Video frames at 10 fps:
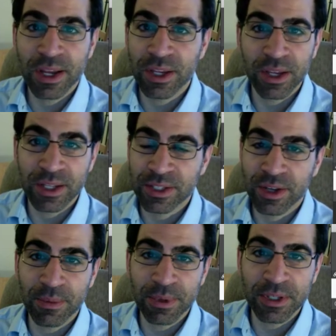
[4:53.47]
It's
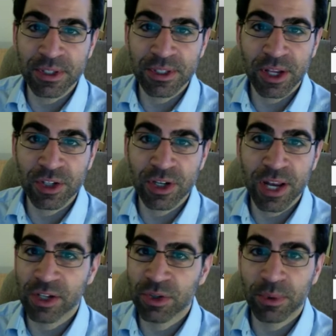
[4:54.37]
going to be such a
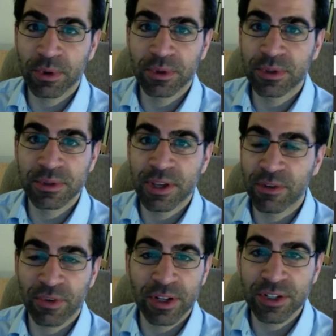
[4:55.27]
negligible
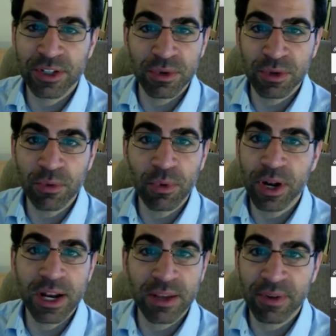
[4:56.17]
difference, you
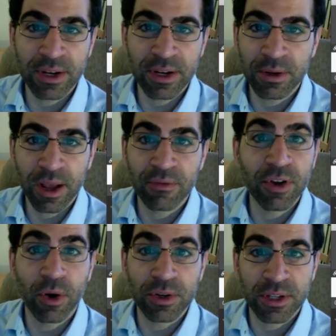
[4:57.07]
wouldn't even have
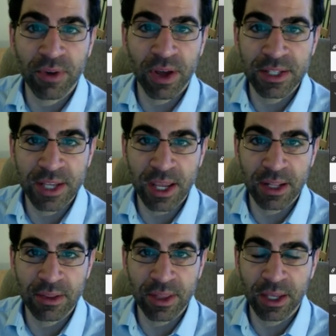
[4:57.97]
noticed if I didn't say
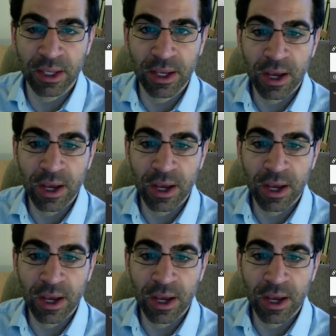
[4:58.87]
anything.